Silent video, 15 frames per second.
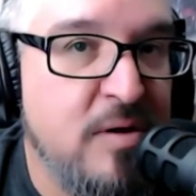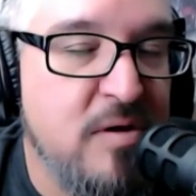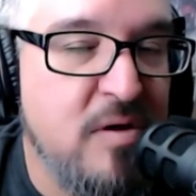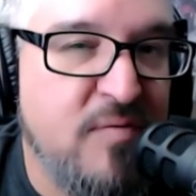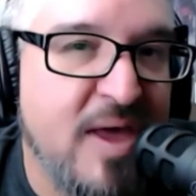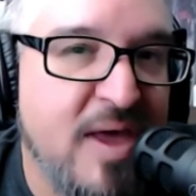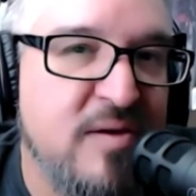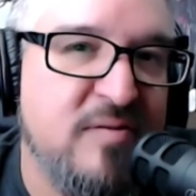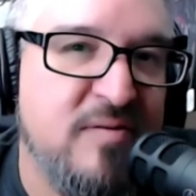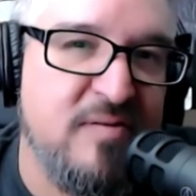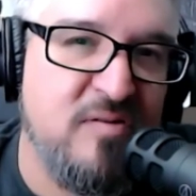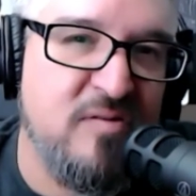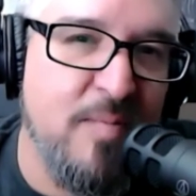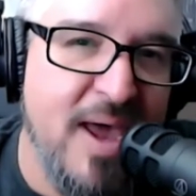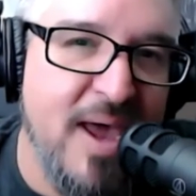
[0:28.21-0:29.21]
you've got your
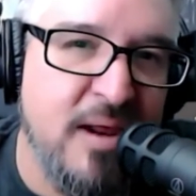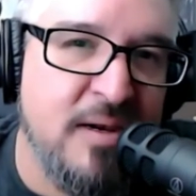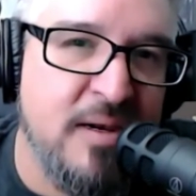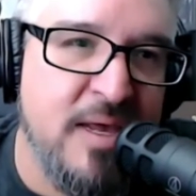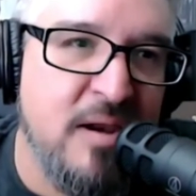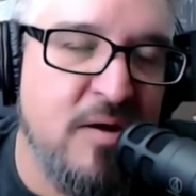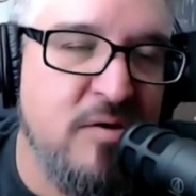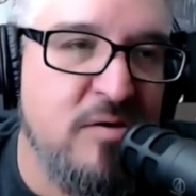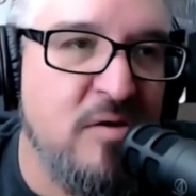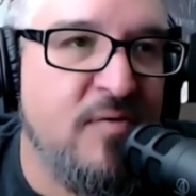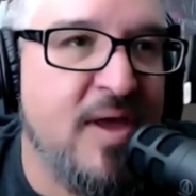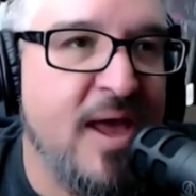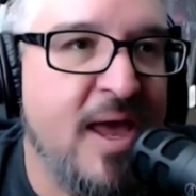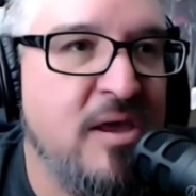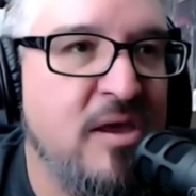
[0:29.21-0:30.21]
systematic leader you've
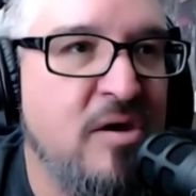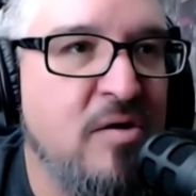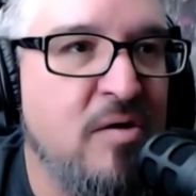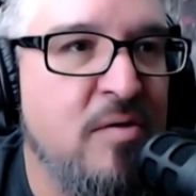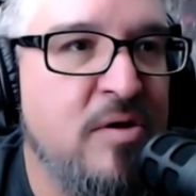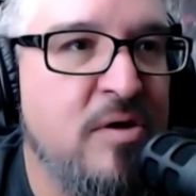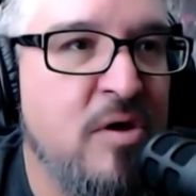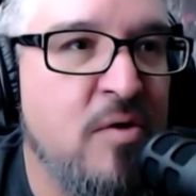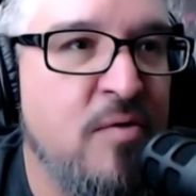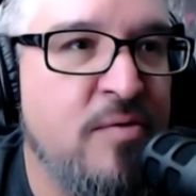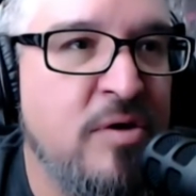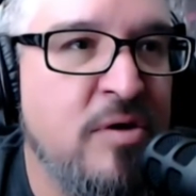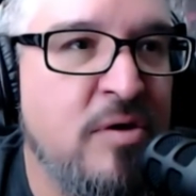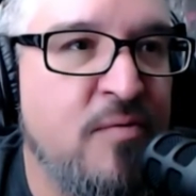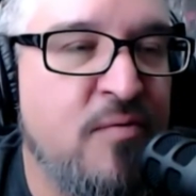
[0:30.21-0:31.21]
got your your
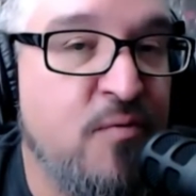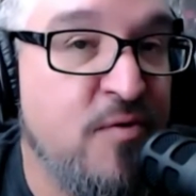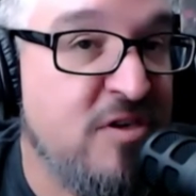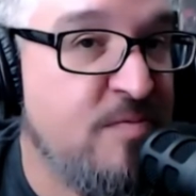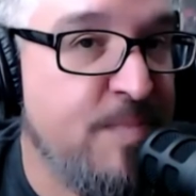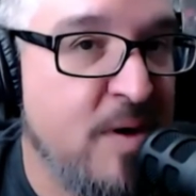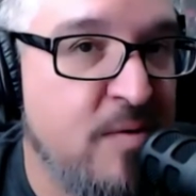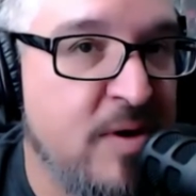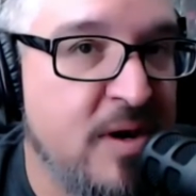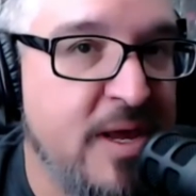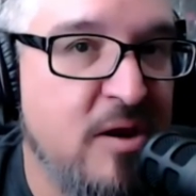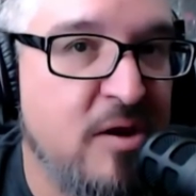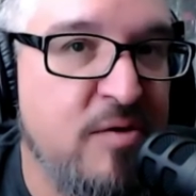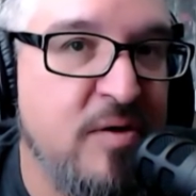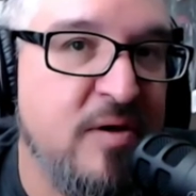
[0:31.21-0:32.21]
your free spirit
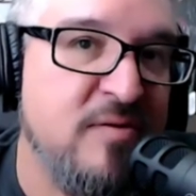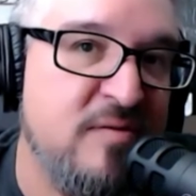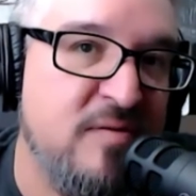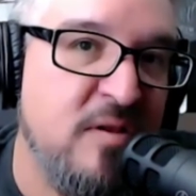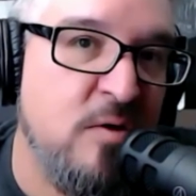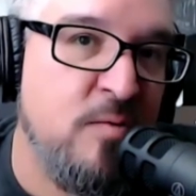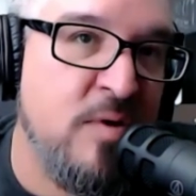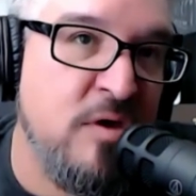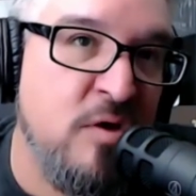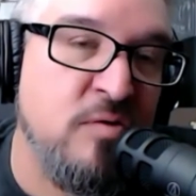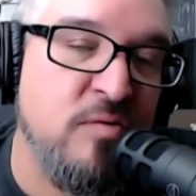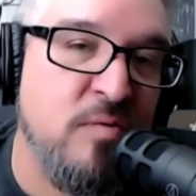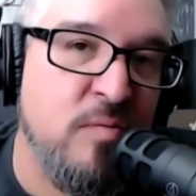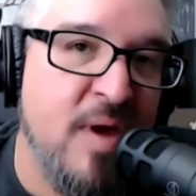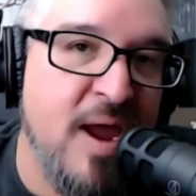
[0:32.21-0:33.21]
leader you consider it your
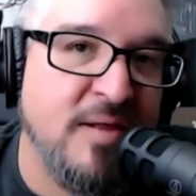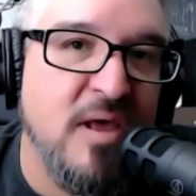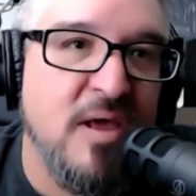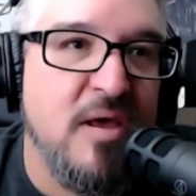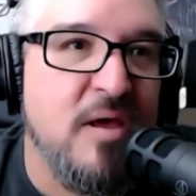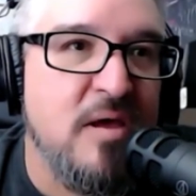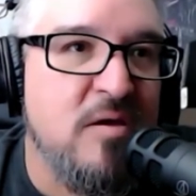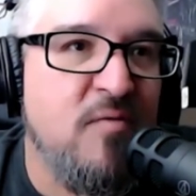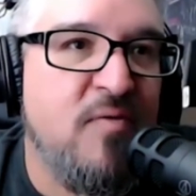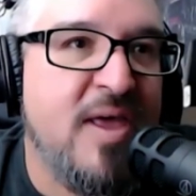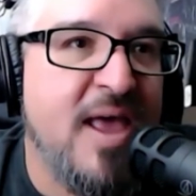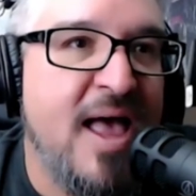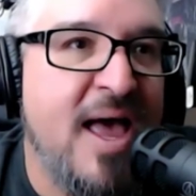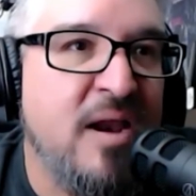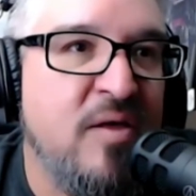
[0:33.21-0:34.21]
direct you've
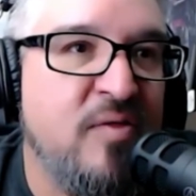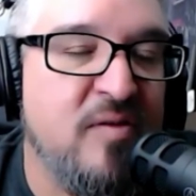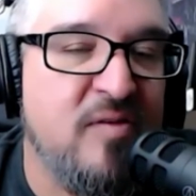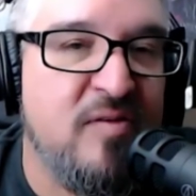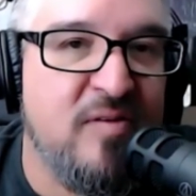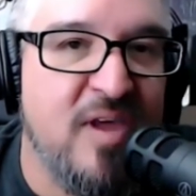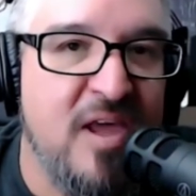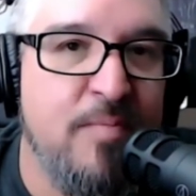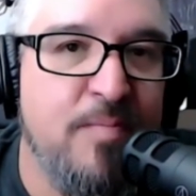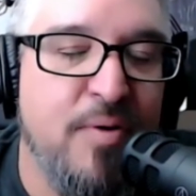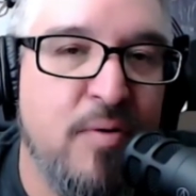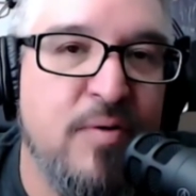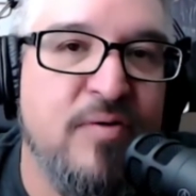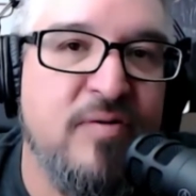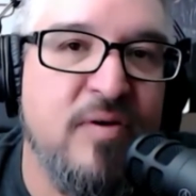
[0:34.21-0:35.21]
got the same
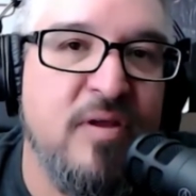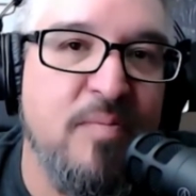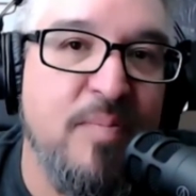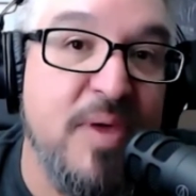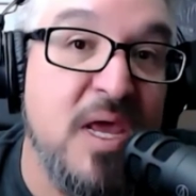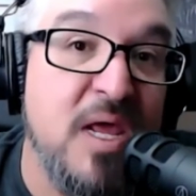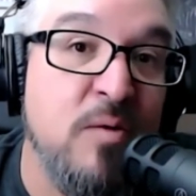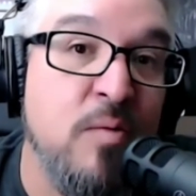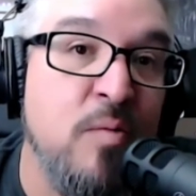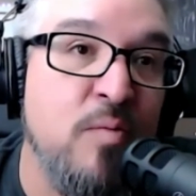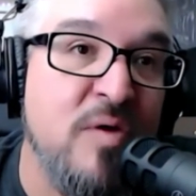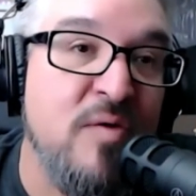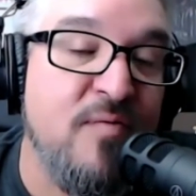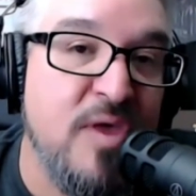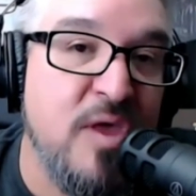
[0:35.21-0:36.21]
person being
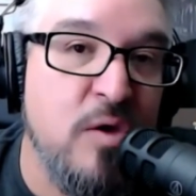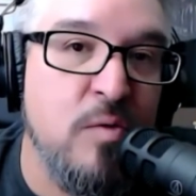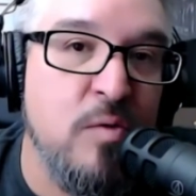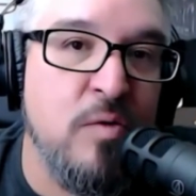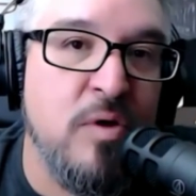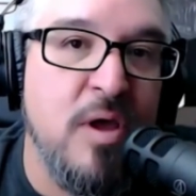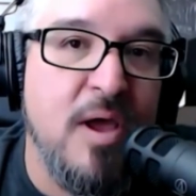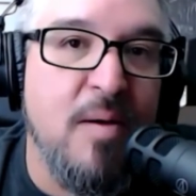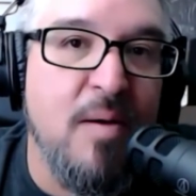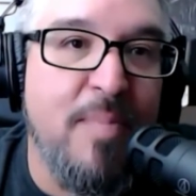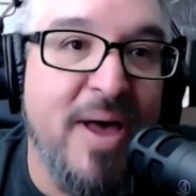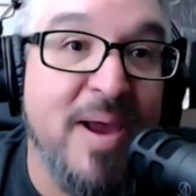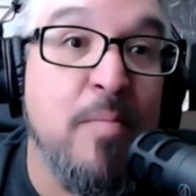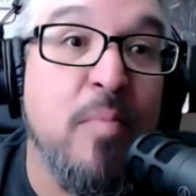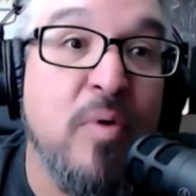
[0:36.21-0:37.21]
reviewed
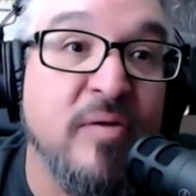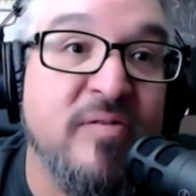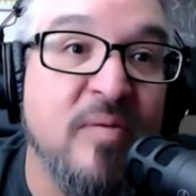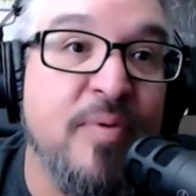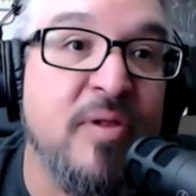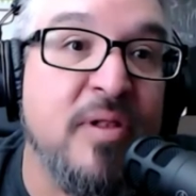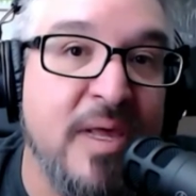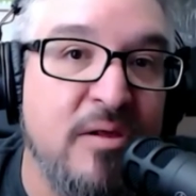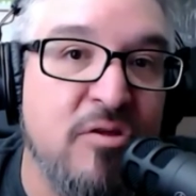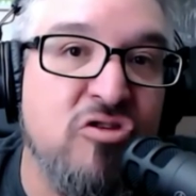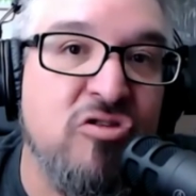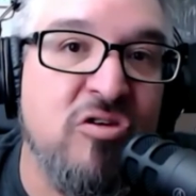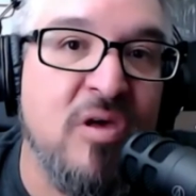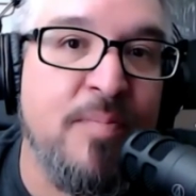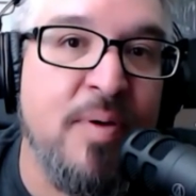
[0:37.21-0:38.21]
by multiple
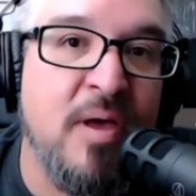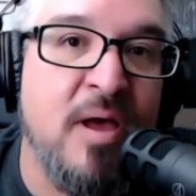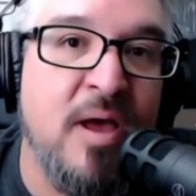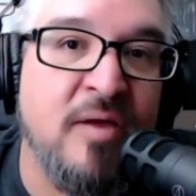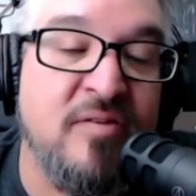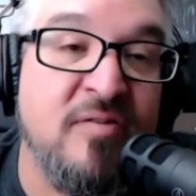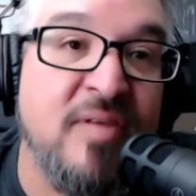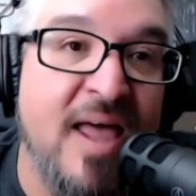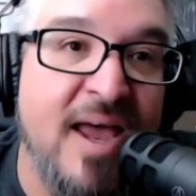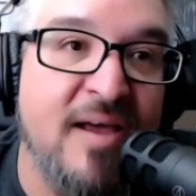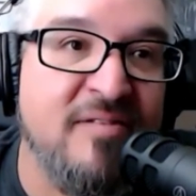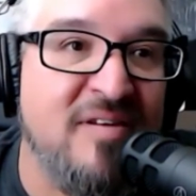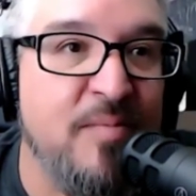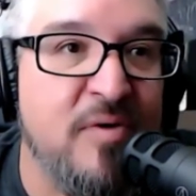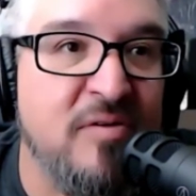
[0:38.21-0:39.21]
leadership uh,
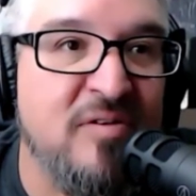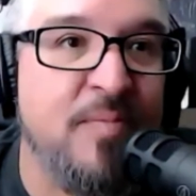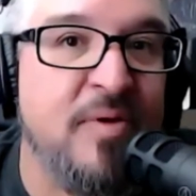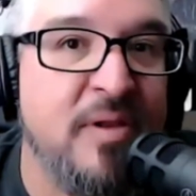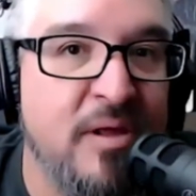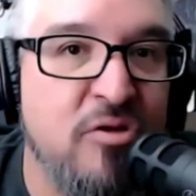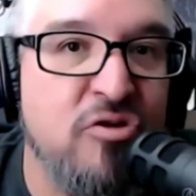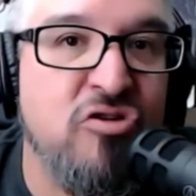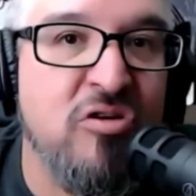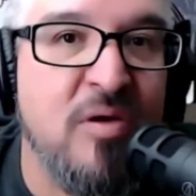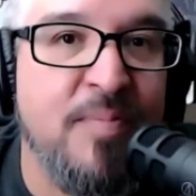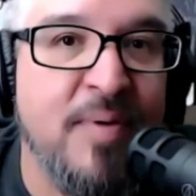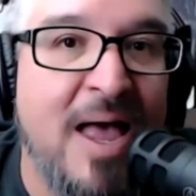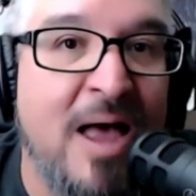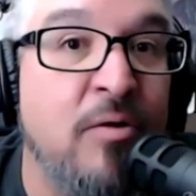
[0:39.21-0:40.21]
styles and multiple
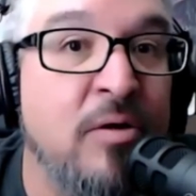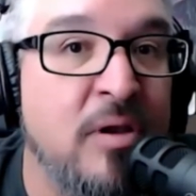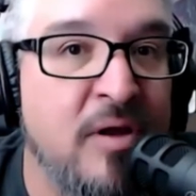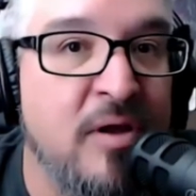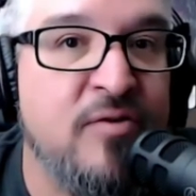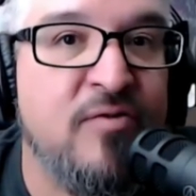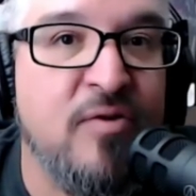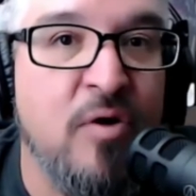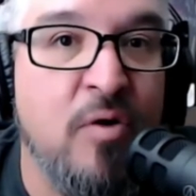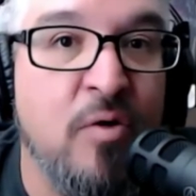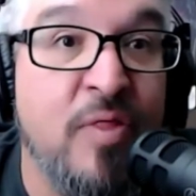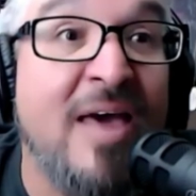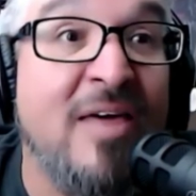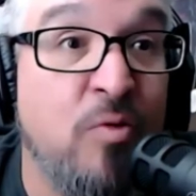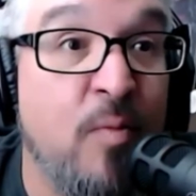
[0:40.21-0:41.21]
leadership outlooks so
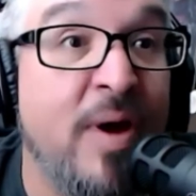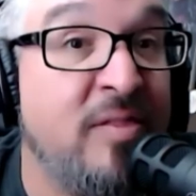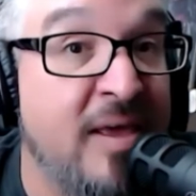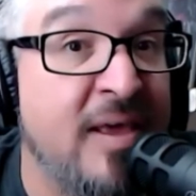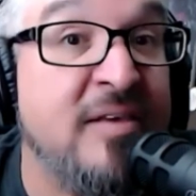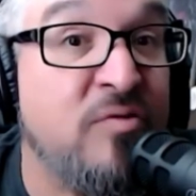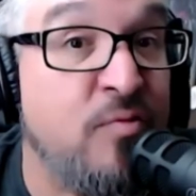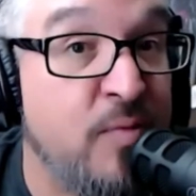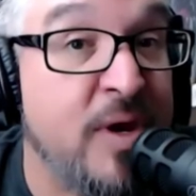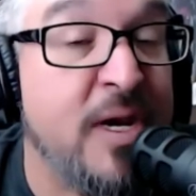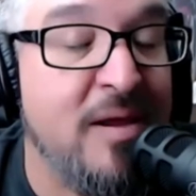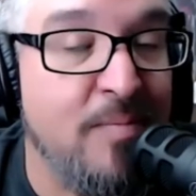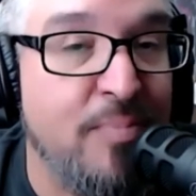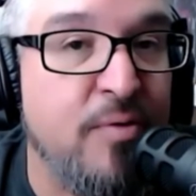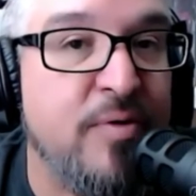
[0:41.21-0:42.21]
that's why i think it's really
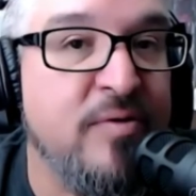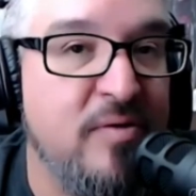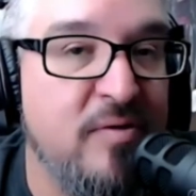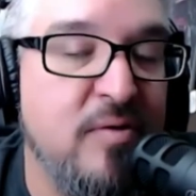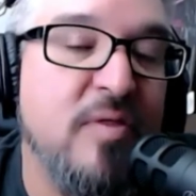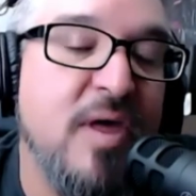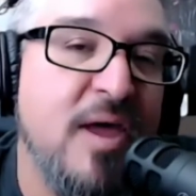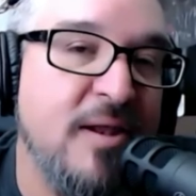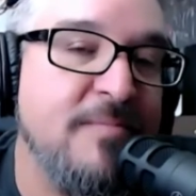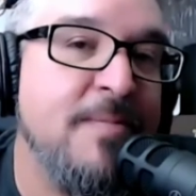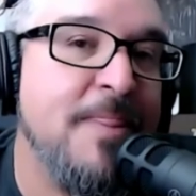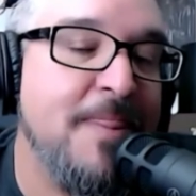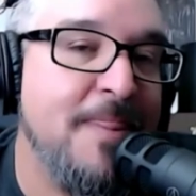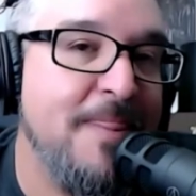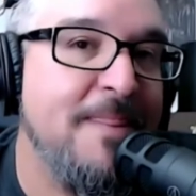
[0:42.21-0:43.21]
important to do that
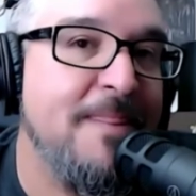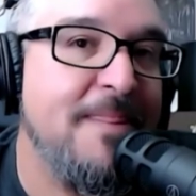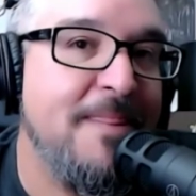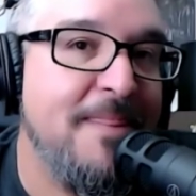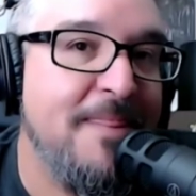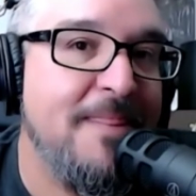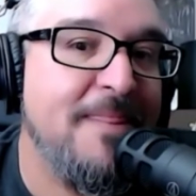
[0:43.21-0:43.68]
so